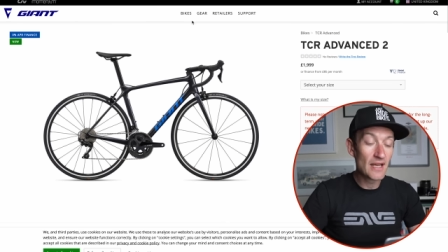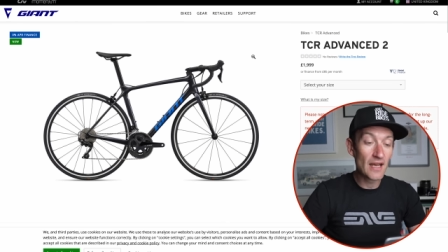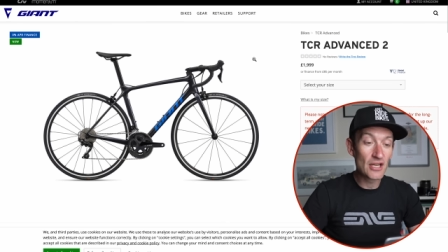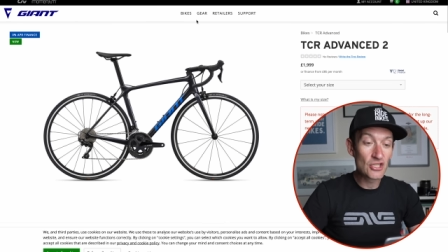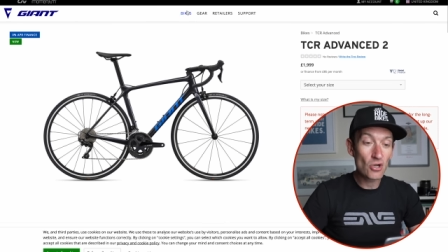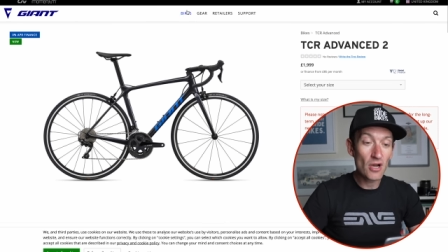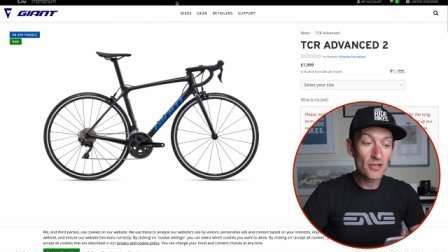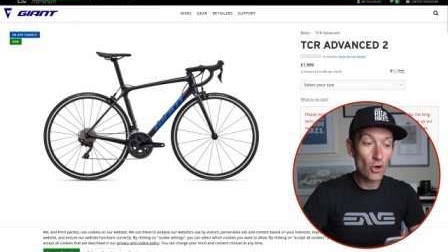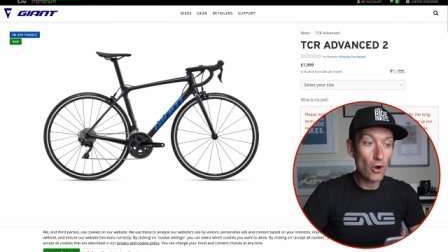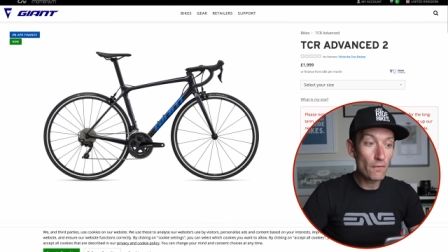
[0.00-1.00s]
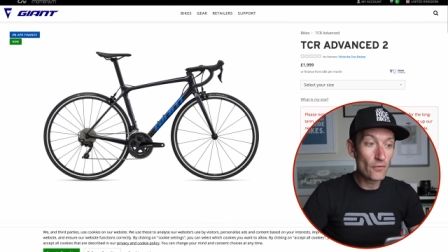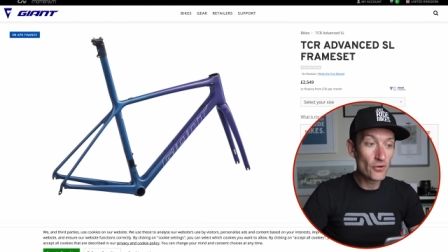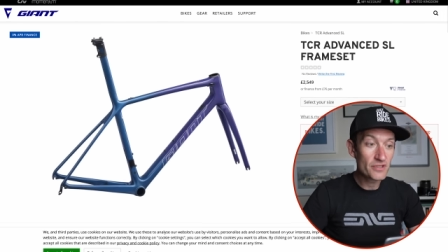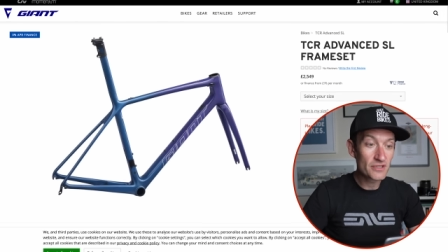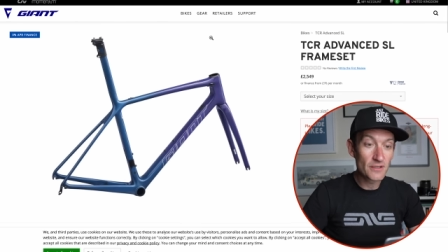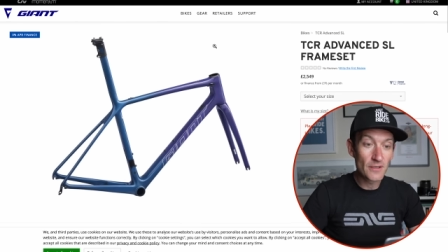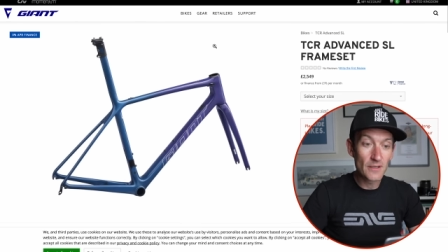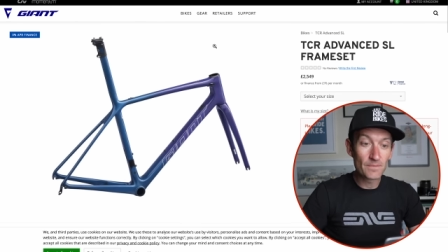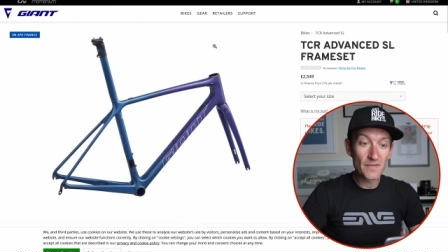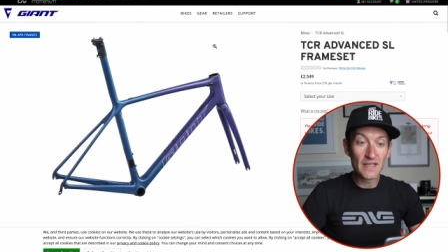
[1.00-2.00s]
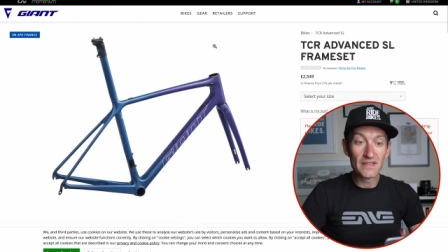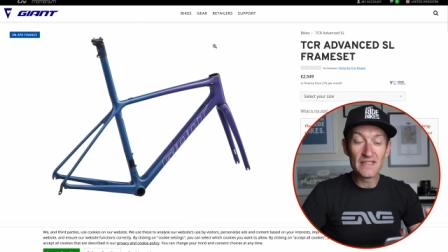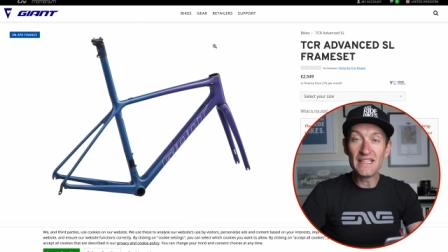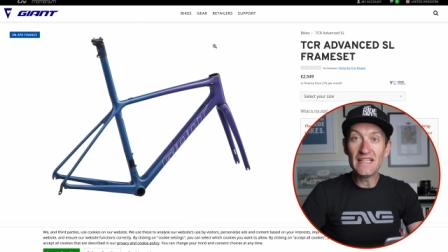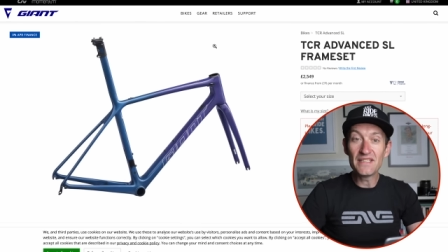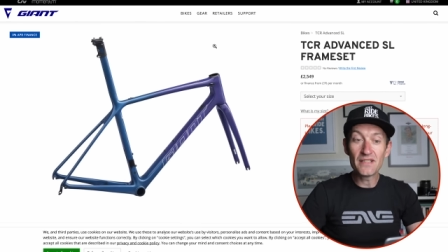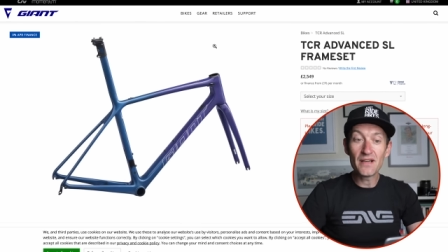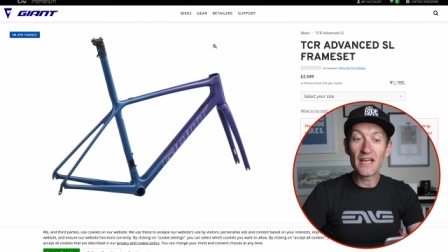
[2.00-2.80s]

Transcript: And Giant offers the TCR